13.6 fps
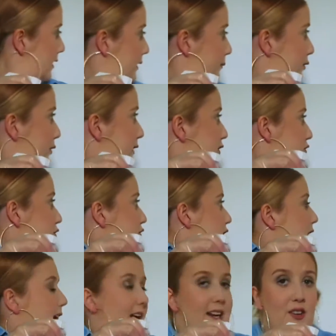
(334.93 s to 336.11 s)
I'm going to
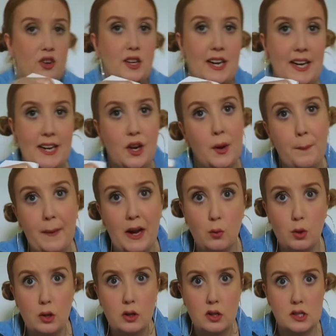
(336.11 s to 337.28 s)
try and not get it on my
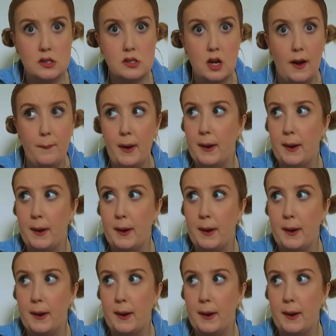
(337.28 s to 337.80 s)
wall this time.